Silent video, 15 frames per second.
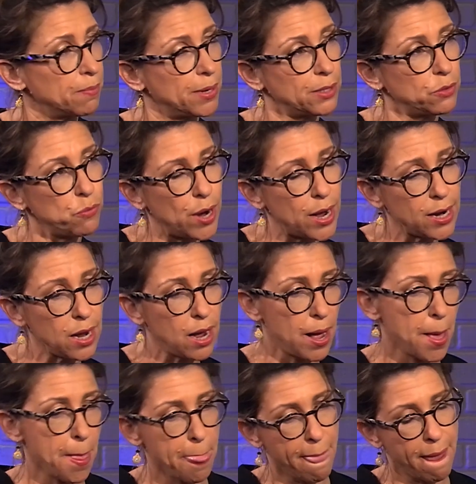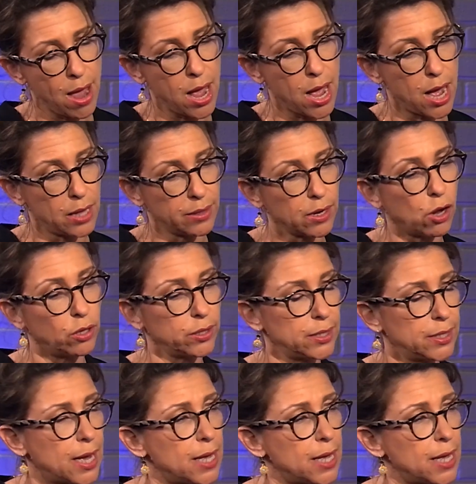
But when uh, the content